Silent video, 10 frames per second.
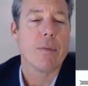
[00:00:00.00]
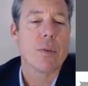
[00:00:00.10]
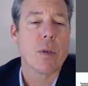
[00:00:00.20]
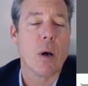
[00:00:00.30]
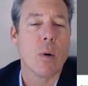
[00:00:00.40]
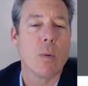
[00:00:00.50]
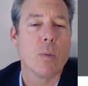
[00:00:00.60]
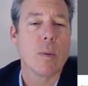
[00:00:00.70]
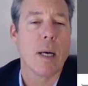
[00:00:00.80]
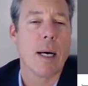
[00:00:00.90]
And
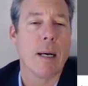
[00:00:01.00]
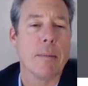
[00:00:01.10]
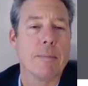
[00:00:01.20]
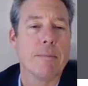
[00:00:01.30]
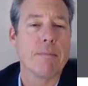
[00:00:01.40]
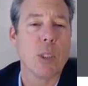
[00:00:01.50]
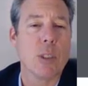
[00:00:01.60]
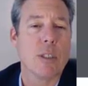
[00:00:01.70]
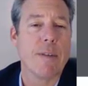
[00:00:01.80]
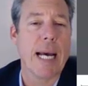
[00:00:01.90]
so,
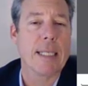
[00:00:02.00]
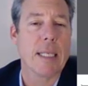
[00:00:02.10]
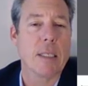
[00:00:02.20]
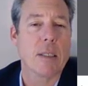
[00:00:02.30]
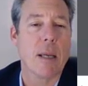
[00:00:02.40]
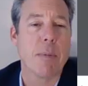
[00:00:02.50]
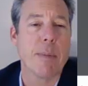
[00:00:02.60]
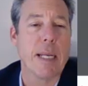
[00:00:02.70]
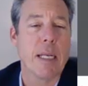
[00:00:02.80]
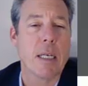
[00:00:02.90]
um, use of assets to
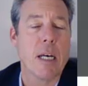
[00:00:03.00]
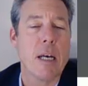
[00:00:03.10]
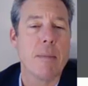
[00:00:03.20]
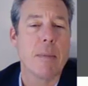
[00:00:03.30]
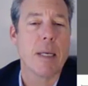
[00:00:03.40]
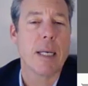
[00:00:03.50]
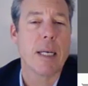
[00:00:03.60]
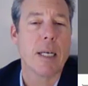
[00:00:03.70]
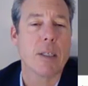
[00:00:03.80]
supplement income.